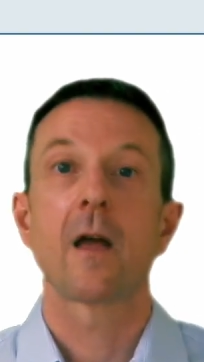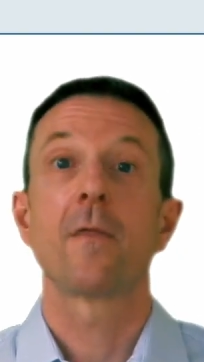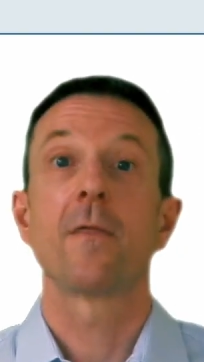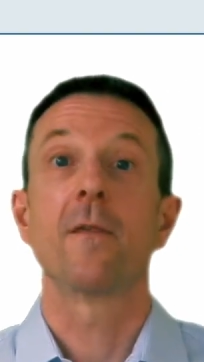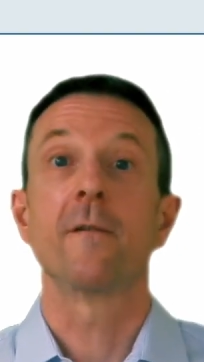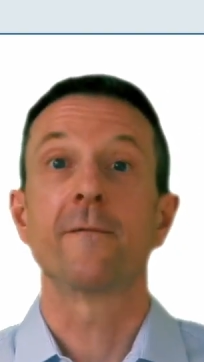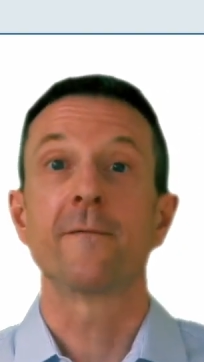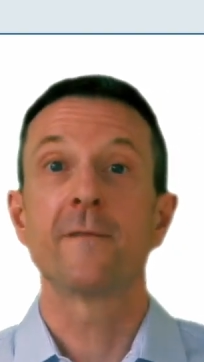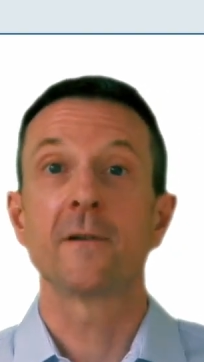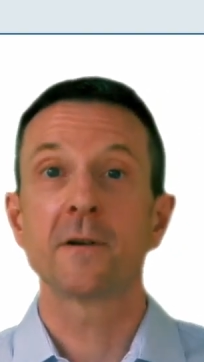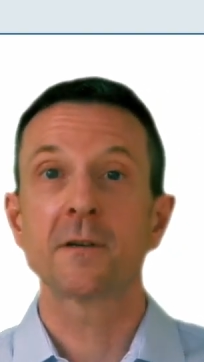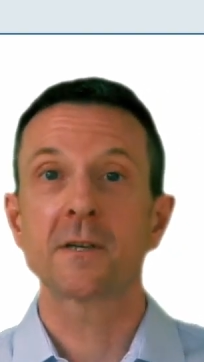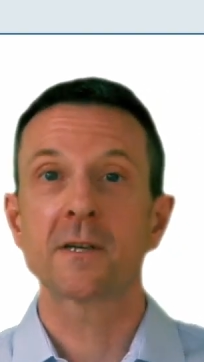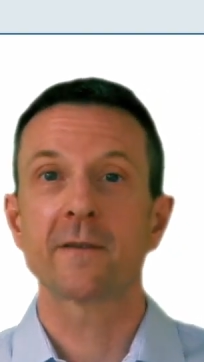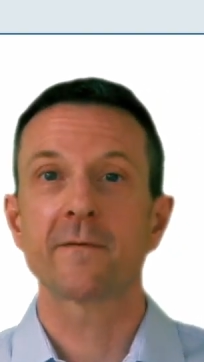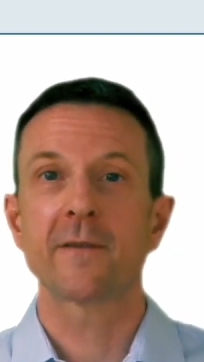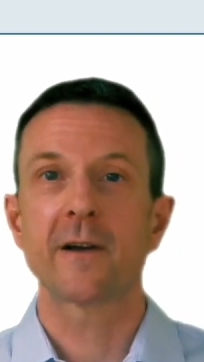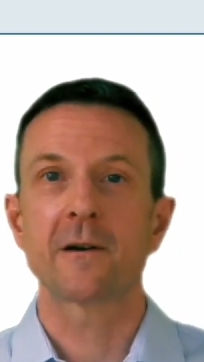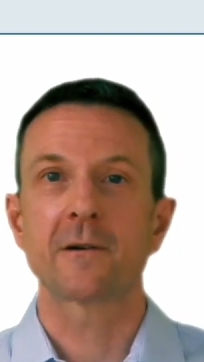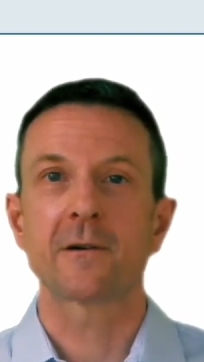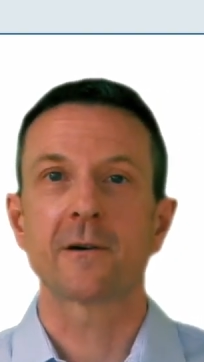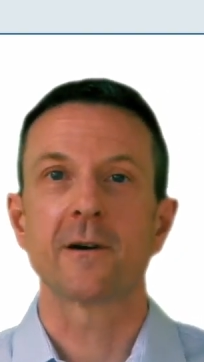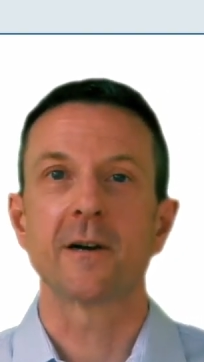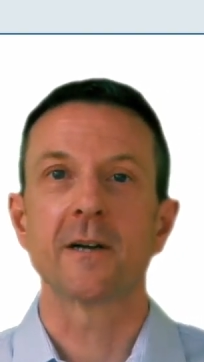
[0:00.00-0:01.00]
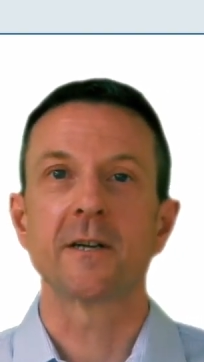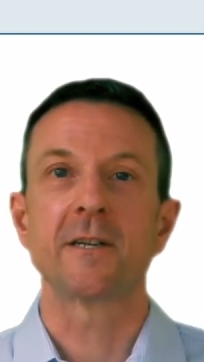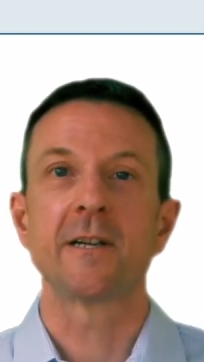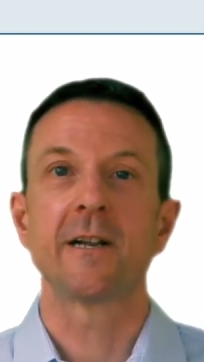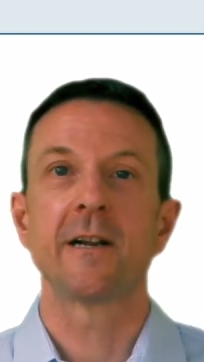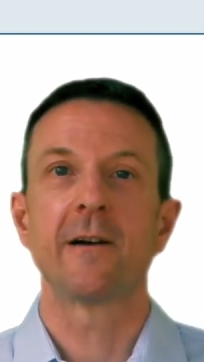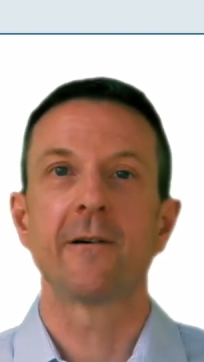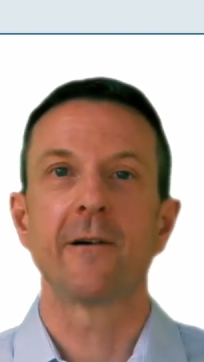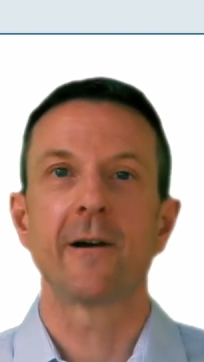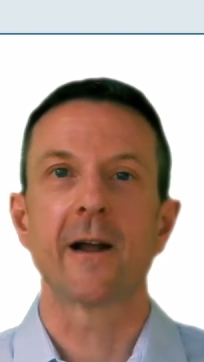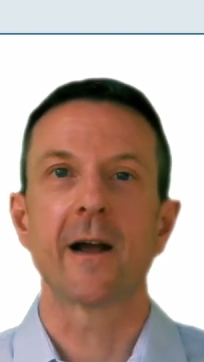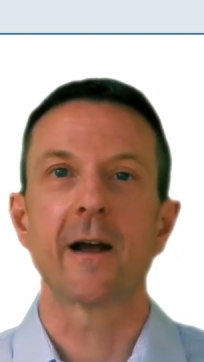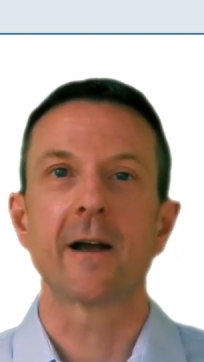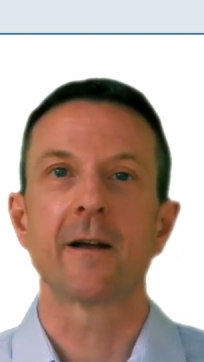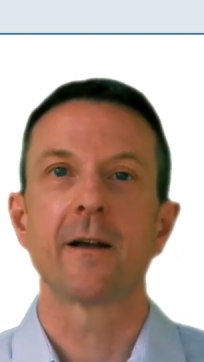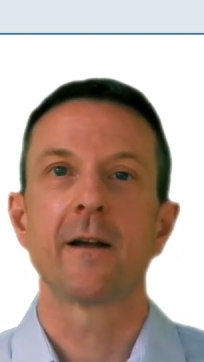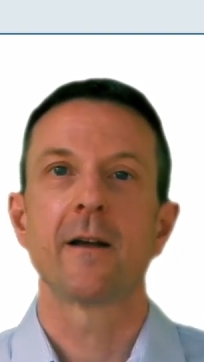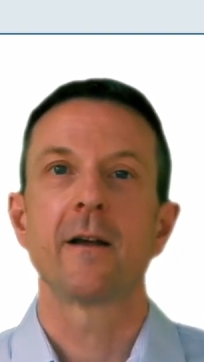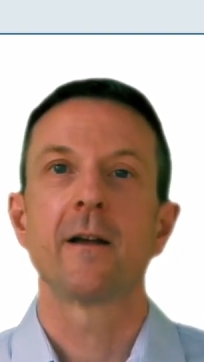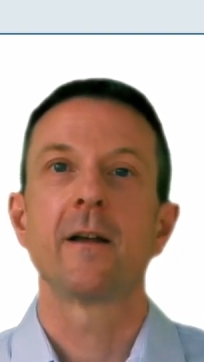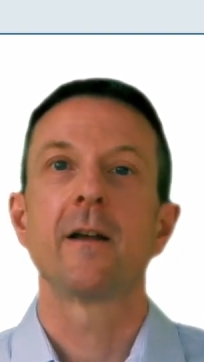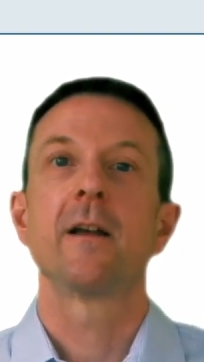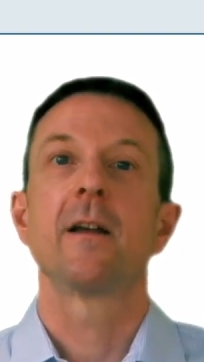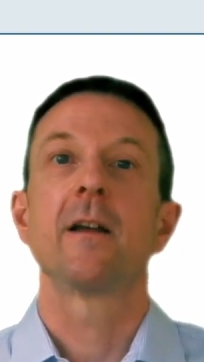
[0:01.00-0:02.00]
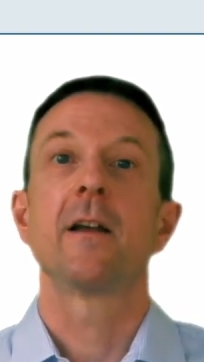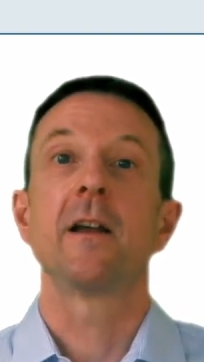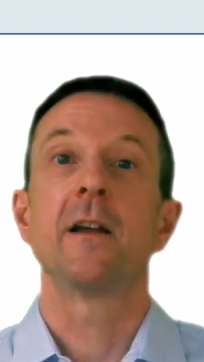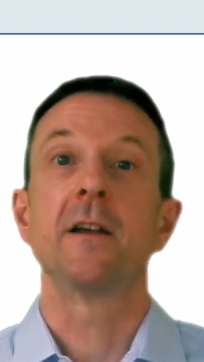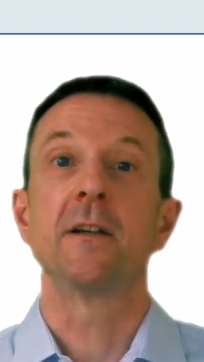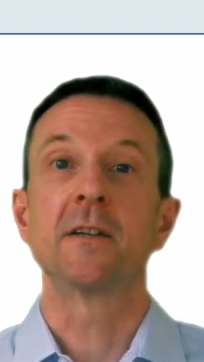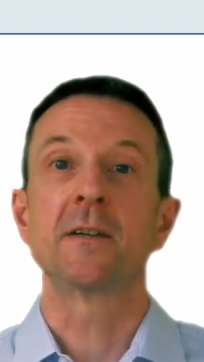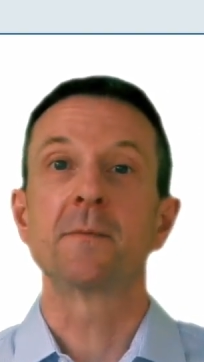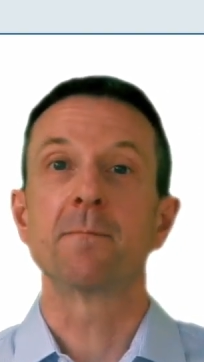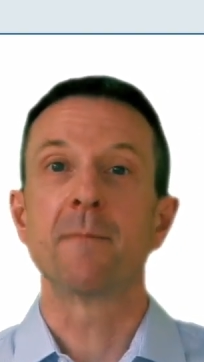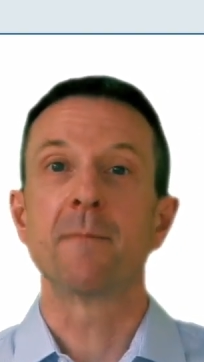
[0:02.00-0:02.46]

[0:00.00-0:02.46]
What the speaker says: The first of our criteria is